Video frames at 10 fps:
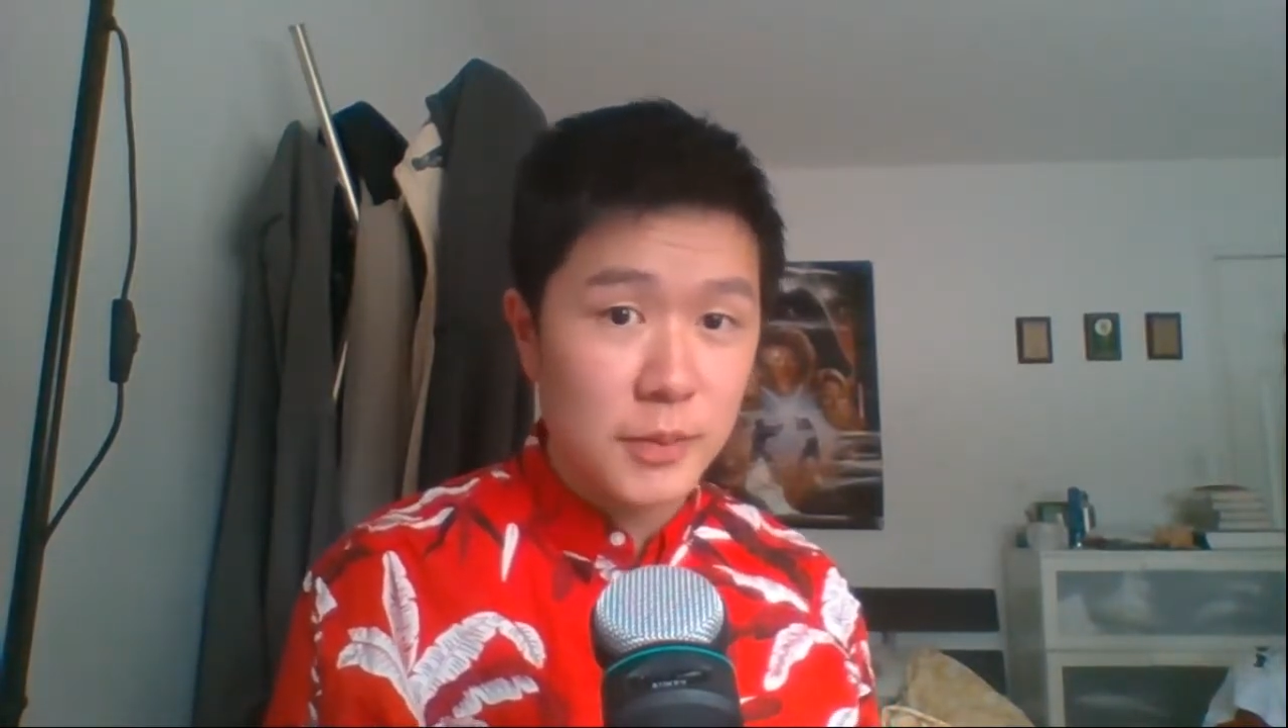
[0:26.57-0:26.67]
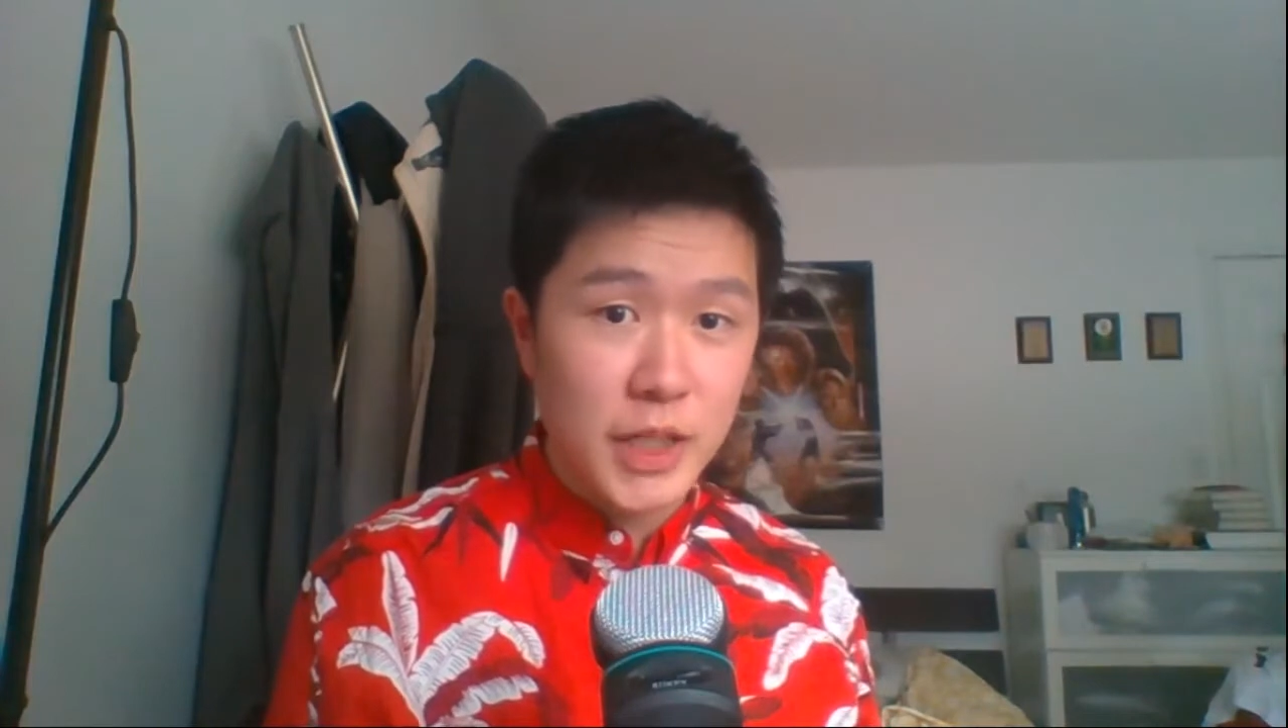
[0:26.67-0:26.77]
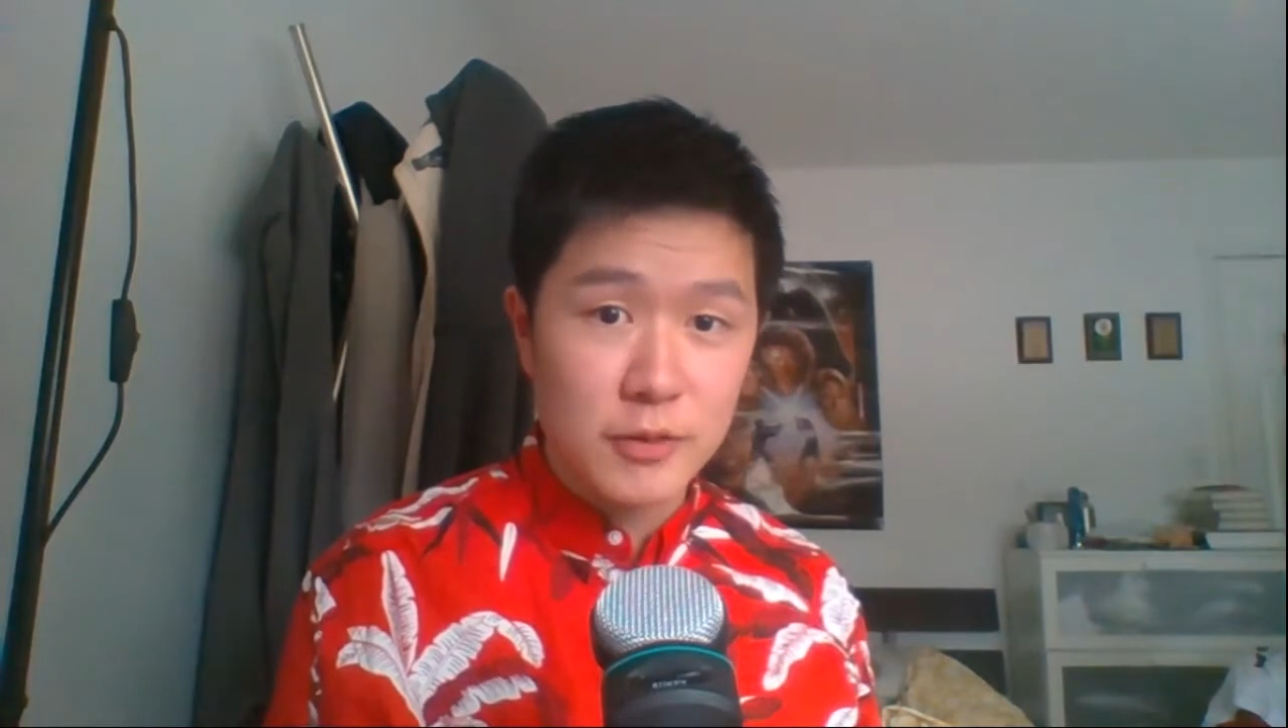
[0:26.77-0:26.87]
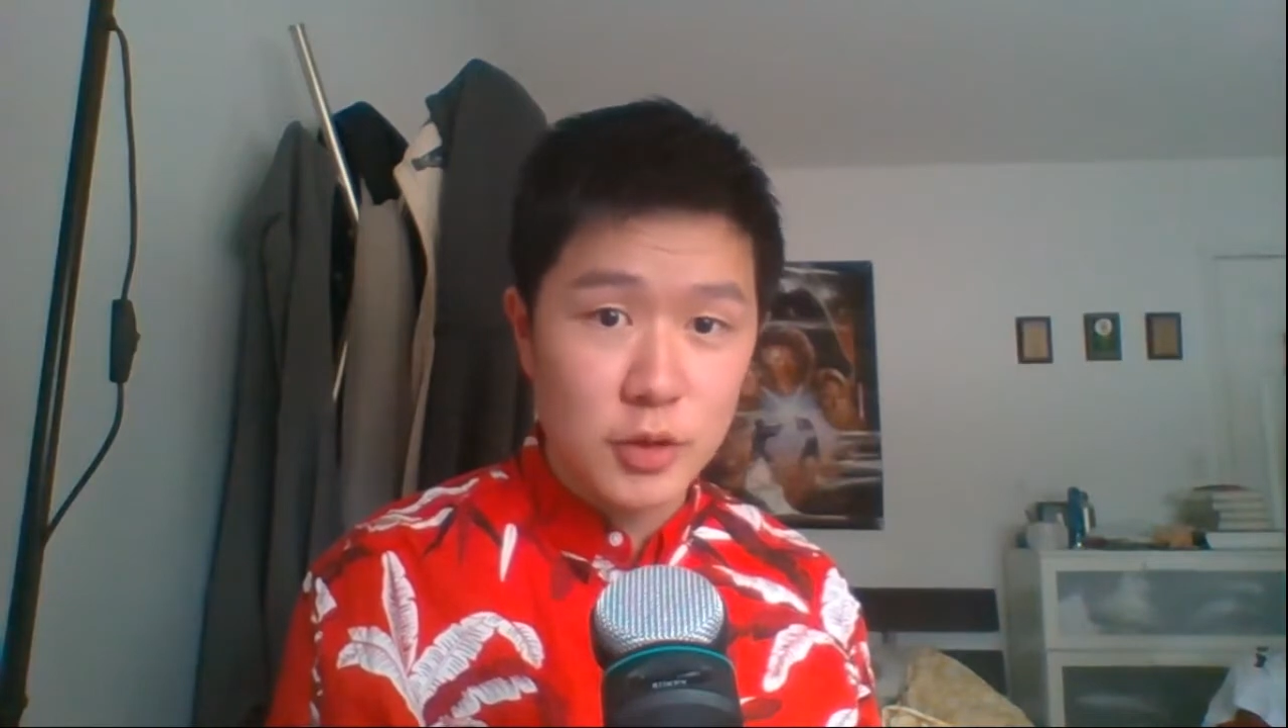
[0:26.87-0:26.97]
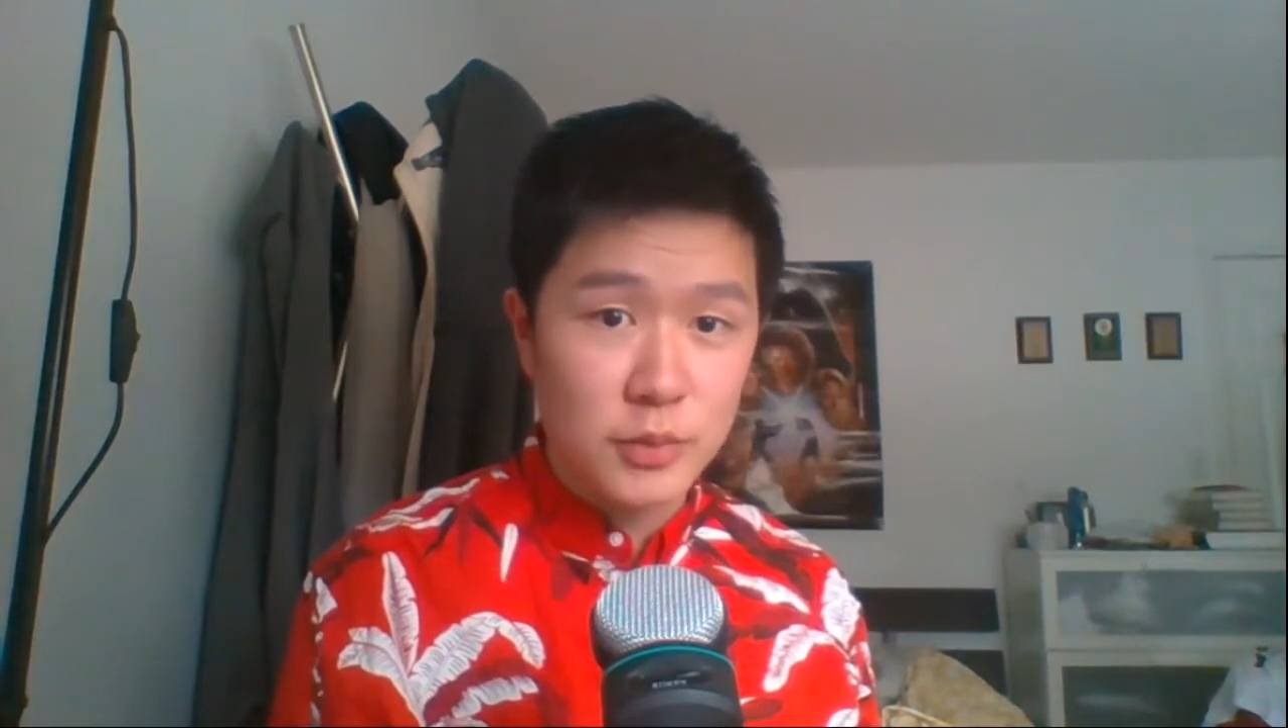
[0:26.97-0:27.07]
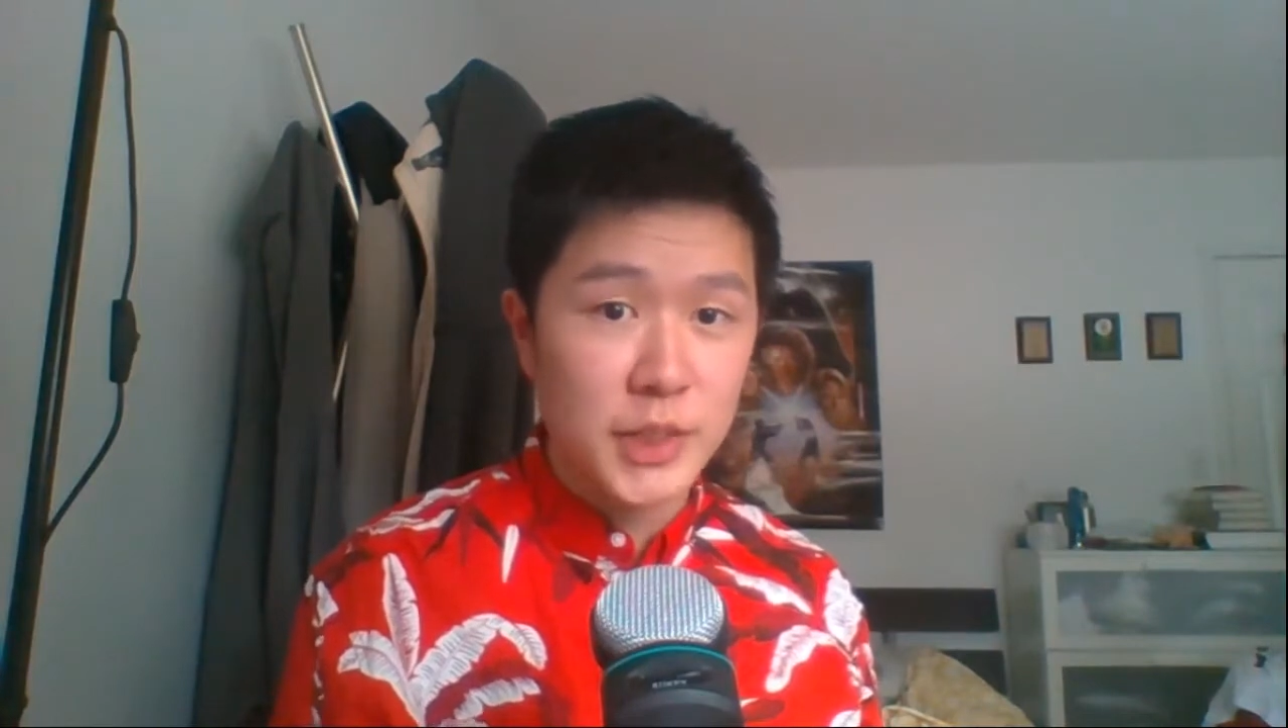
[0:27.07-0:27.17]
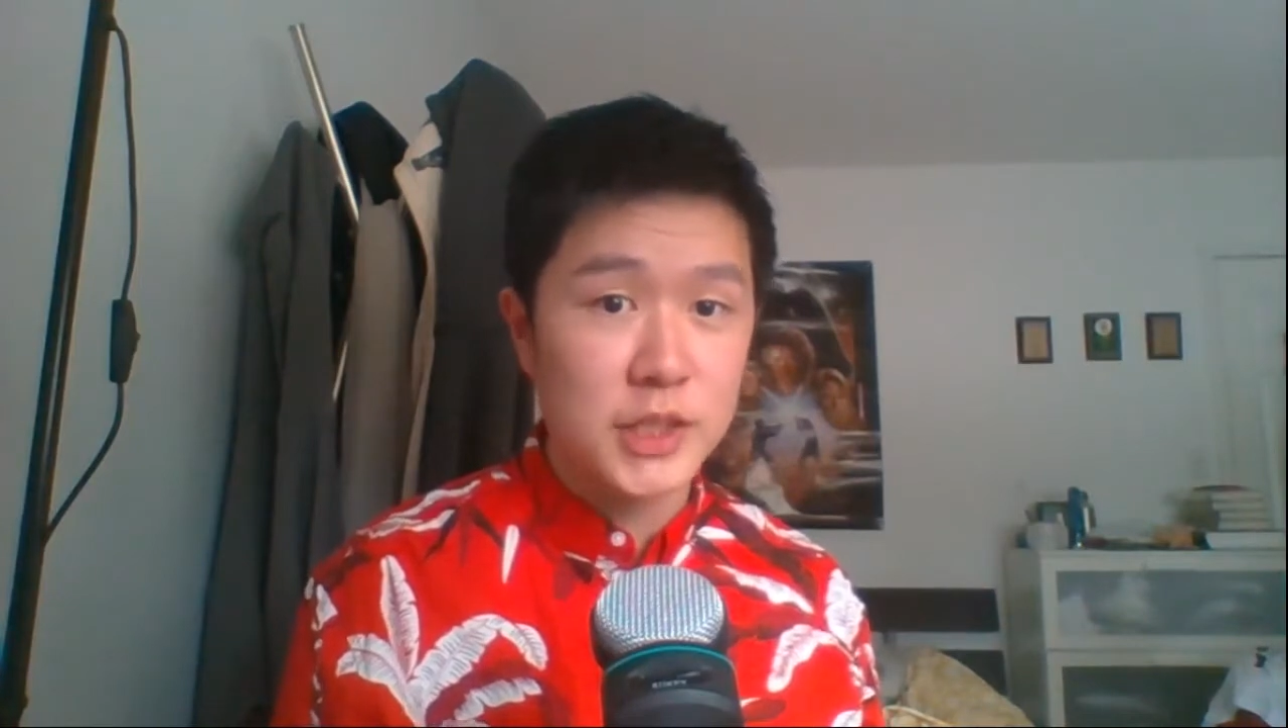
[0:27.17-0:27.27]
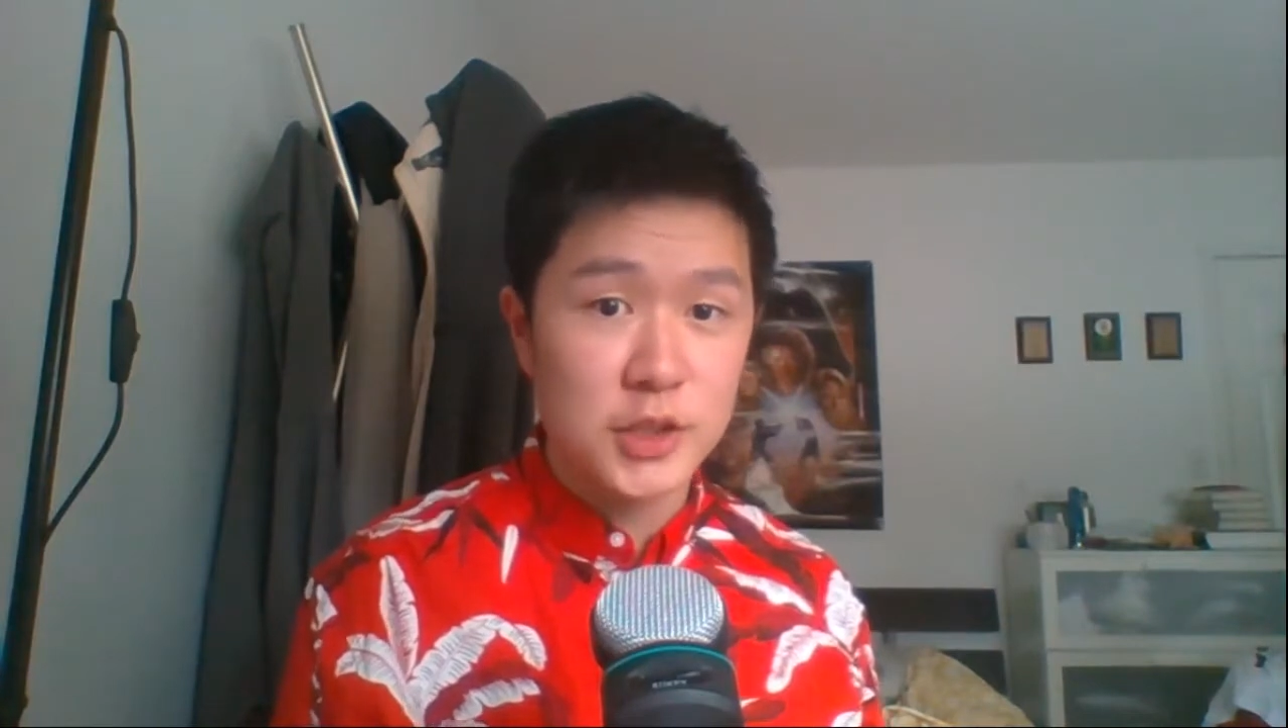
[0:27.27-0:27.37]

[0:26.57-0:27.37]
my room in